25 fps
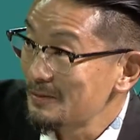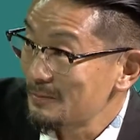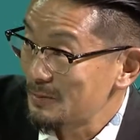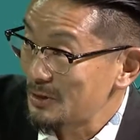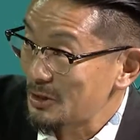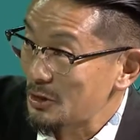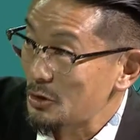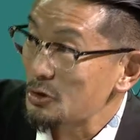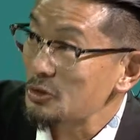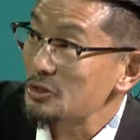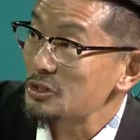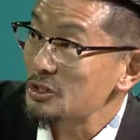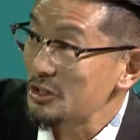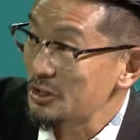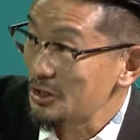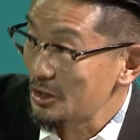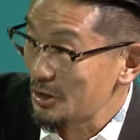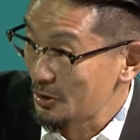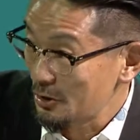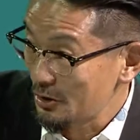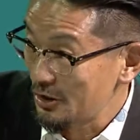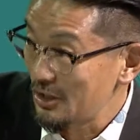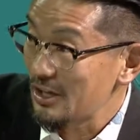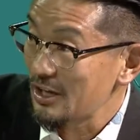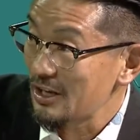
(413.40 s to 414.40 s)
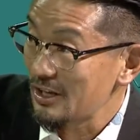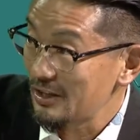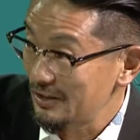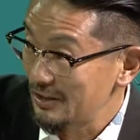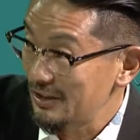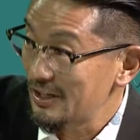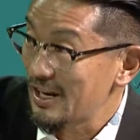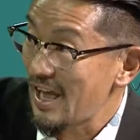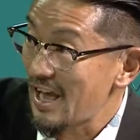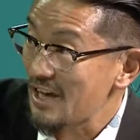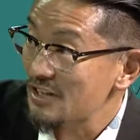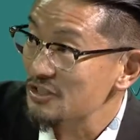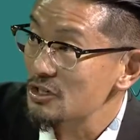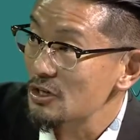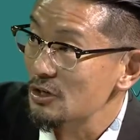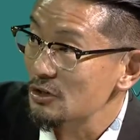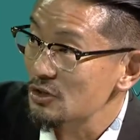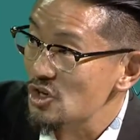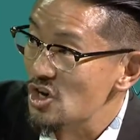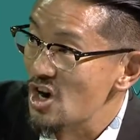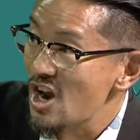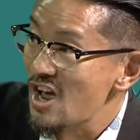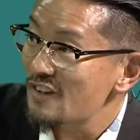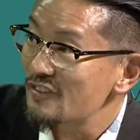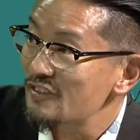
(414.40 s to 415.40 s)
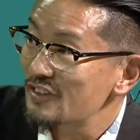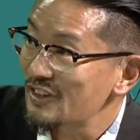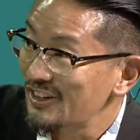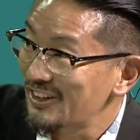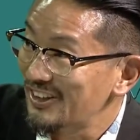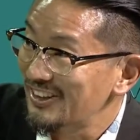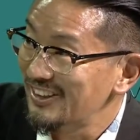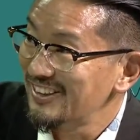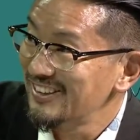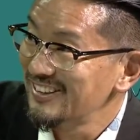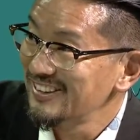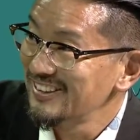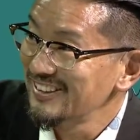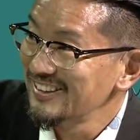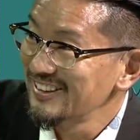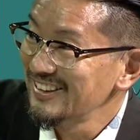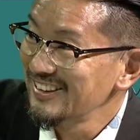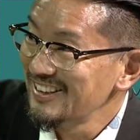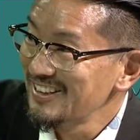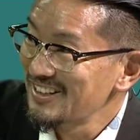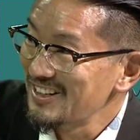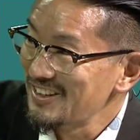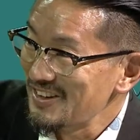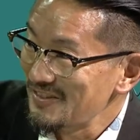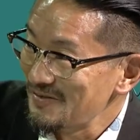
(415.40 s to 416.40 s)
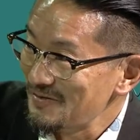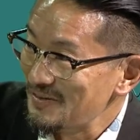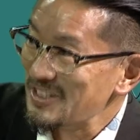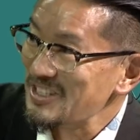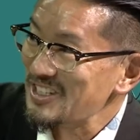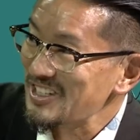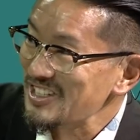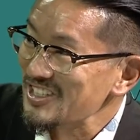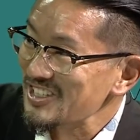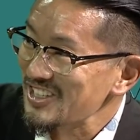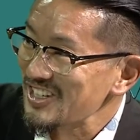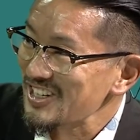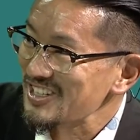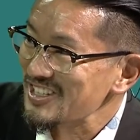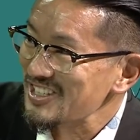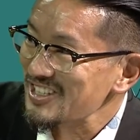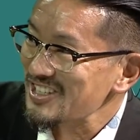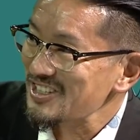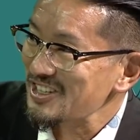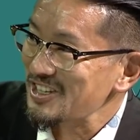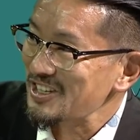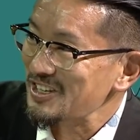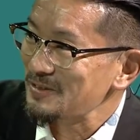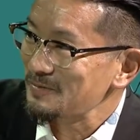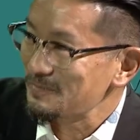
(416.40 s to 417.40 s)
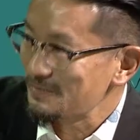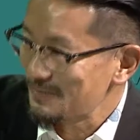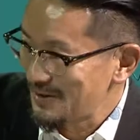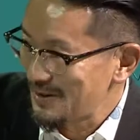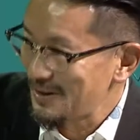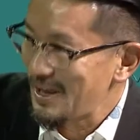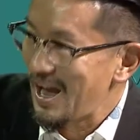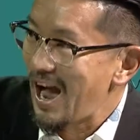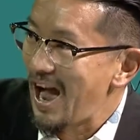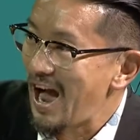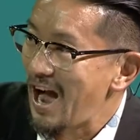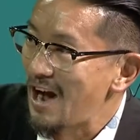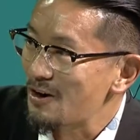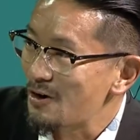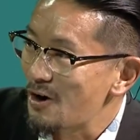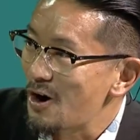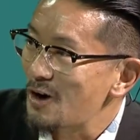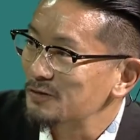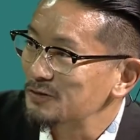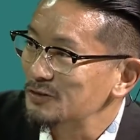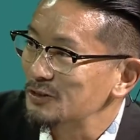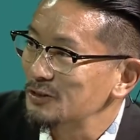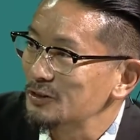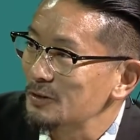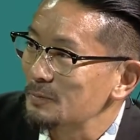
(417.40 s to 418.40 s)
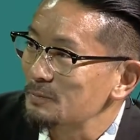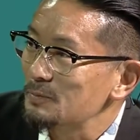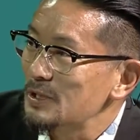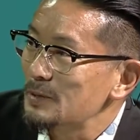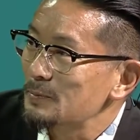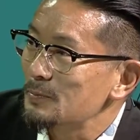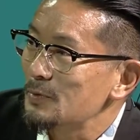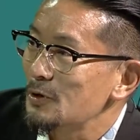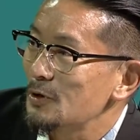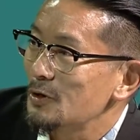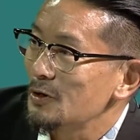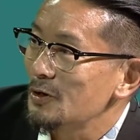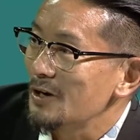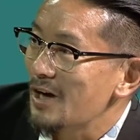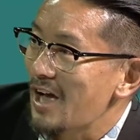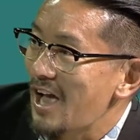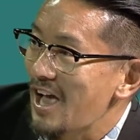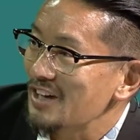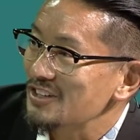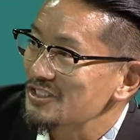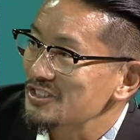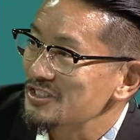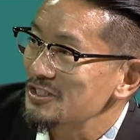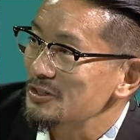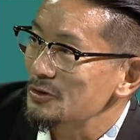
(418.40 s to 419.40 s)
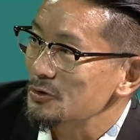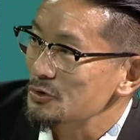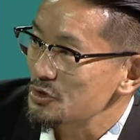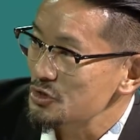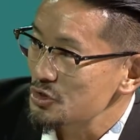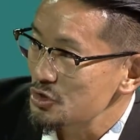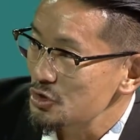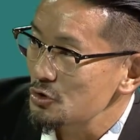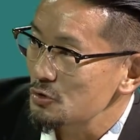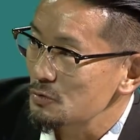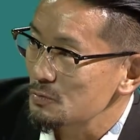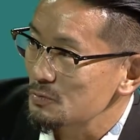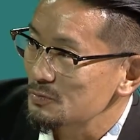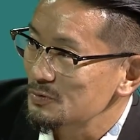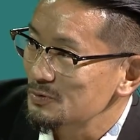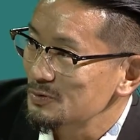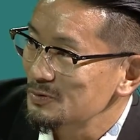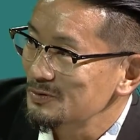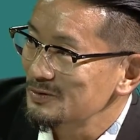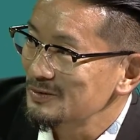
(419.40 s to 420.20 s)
Because in actual travel businesses, how often the people actually consume,